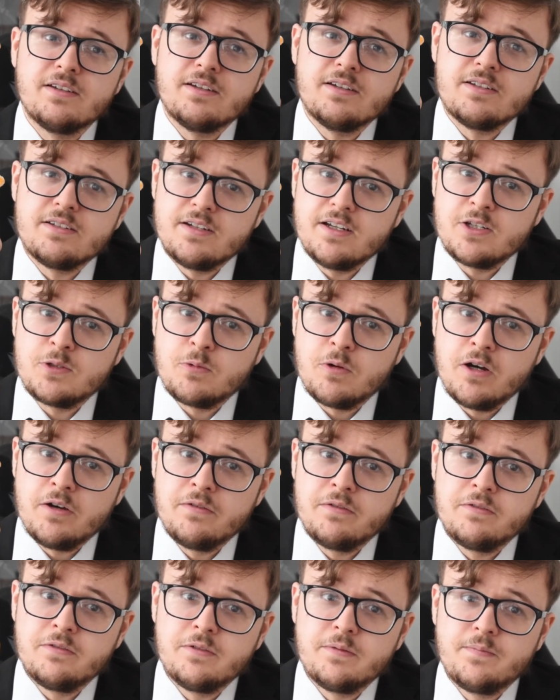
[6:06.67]
Stay
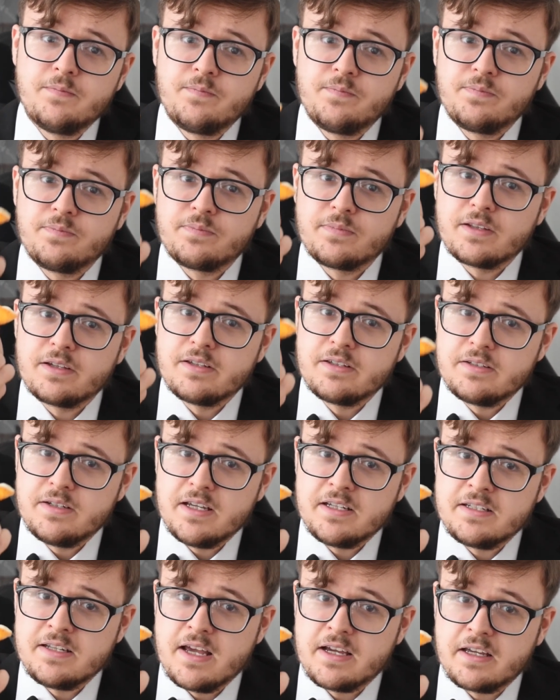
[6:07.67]
suave,
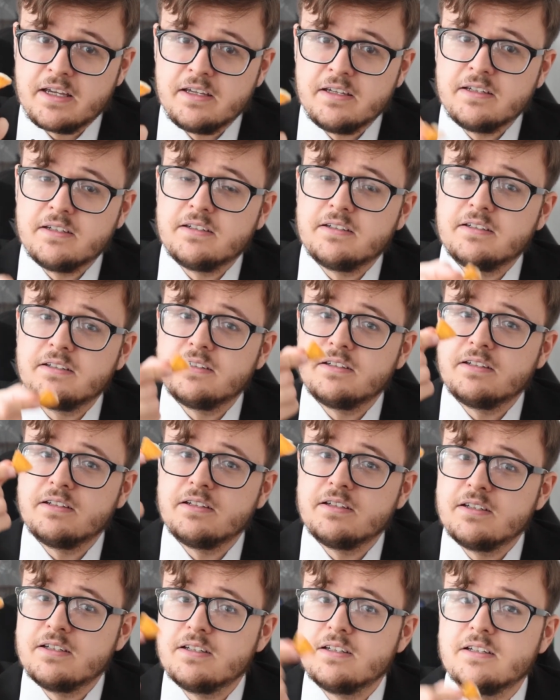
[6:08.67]
stay snacky,
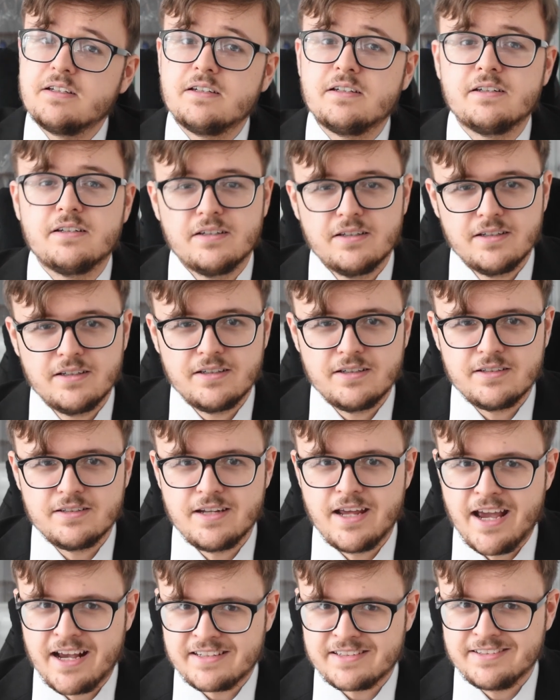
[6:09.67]

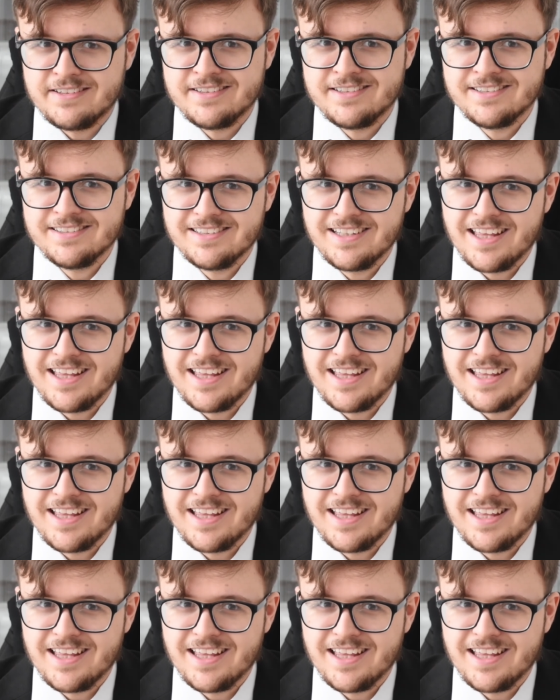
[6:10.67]
stay excellent.